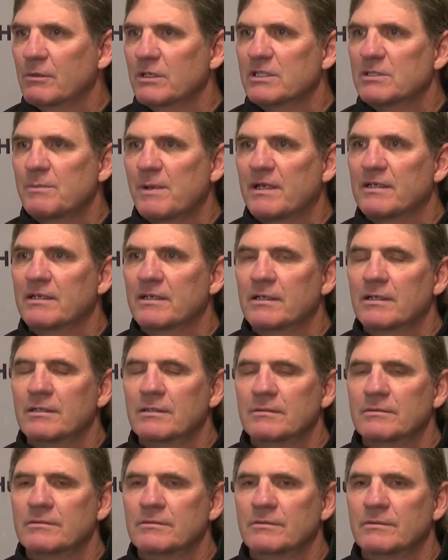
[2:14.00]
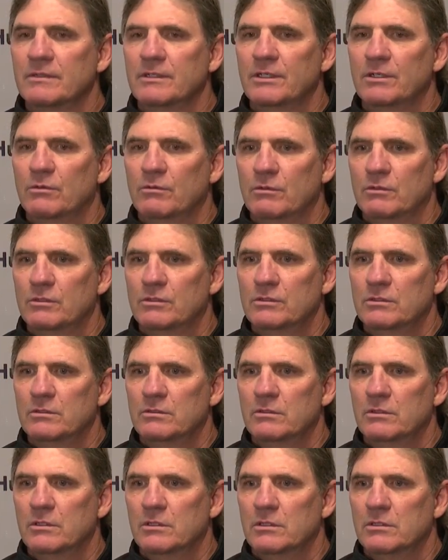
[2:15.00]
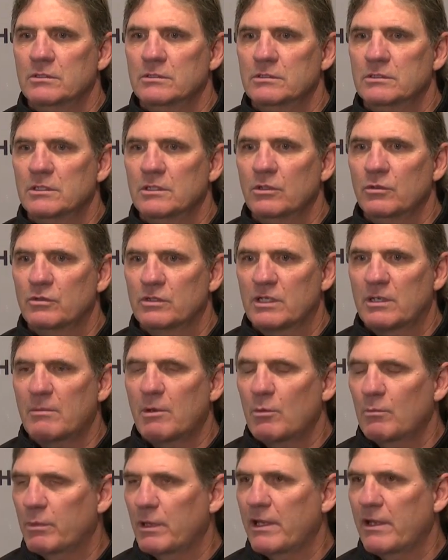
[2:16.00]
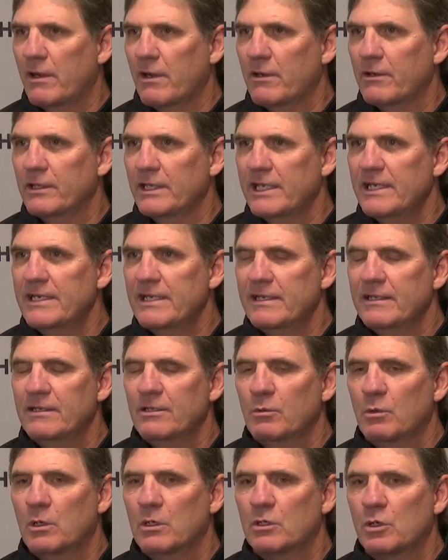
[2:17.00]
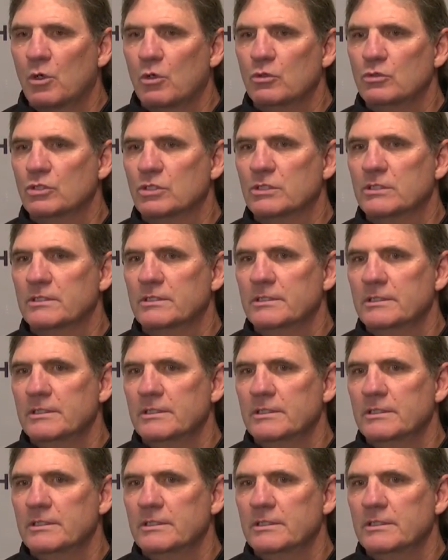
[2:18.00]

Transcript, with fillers: We expected a, uh, you know, Duluth to come out and play hard, and they did. They're well coached.